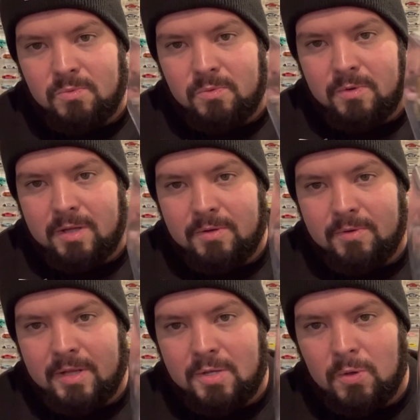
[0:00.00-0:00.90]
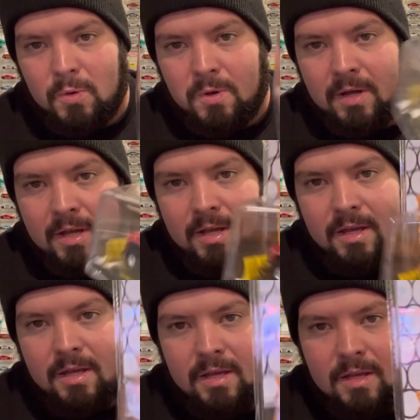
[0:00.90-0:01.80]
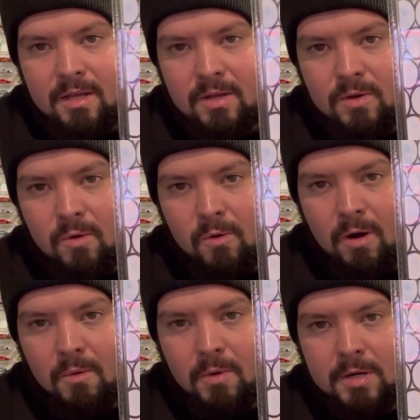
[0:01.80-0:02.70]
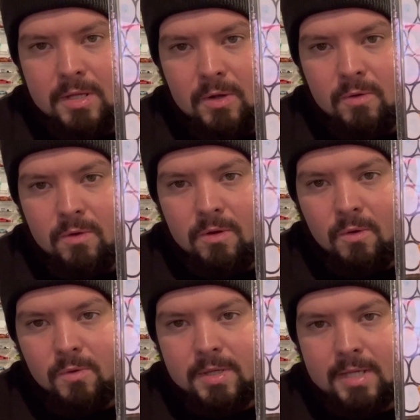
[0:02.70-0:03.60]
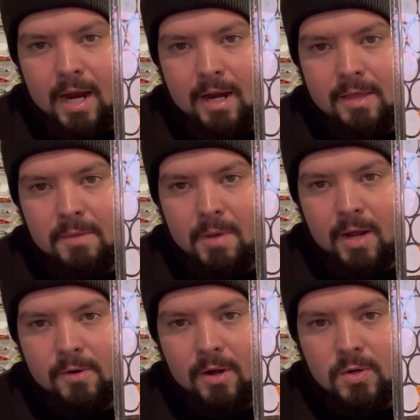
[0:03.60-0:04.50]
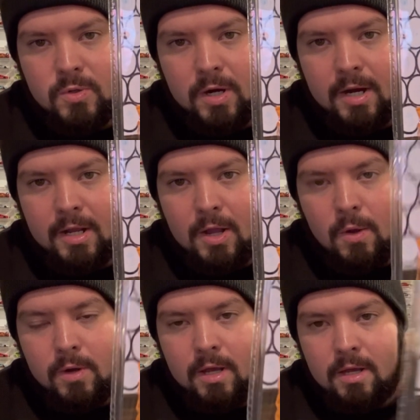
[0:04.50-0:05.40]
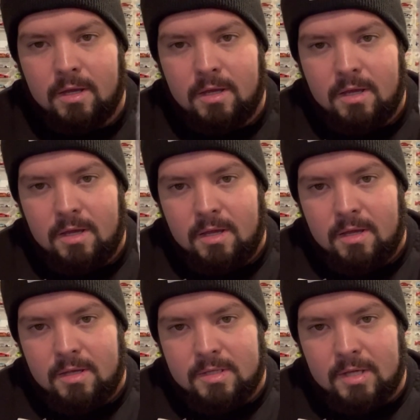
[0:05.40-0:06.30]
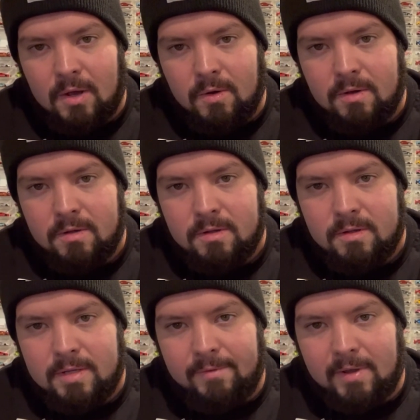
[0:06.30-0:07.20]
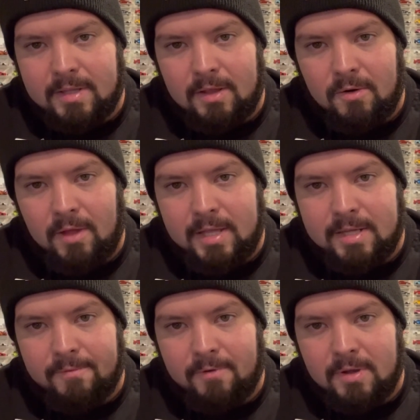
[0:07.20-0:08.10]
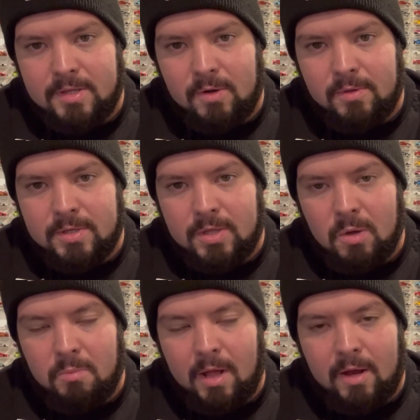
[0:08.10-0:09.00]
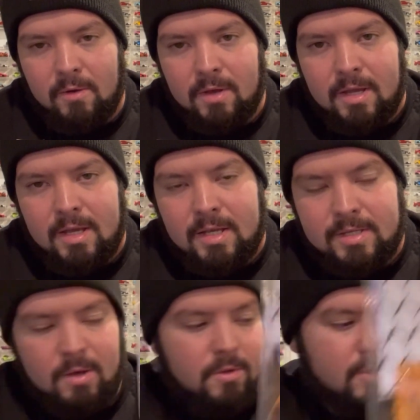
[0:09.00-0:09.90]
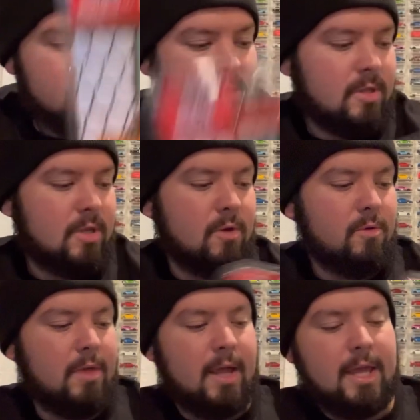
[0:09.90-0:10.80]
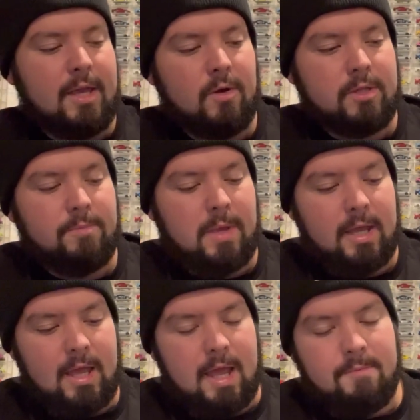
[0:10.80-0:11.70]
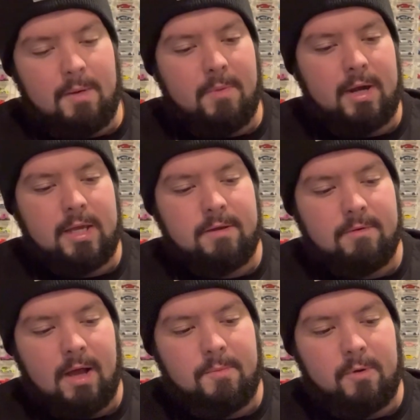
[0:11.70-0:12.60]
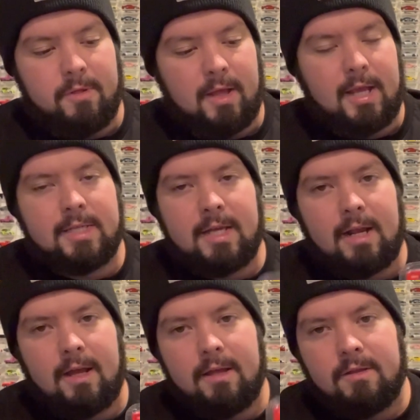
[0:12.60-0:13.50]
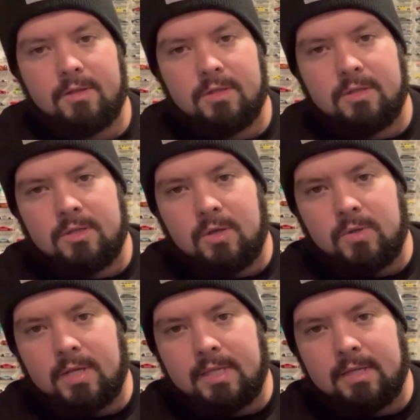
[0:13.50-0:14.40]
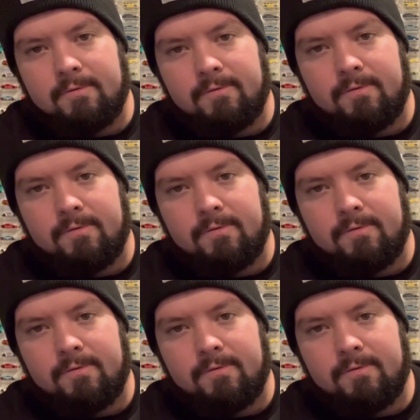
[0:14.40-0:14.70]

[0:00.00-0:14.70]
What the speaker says: really, really cool. Cool artwork too. Old Santa in the background drinking a Coke. So we got the little lights up front too on the snow plow. So those are the two that he hooked me and my buddy up with. Like I said, I got 2 sets of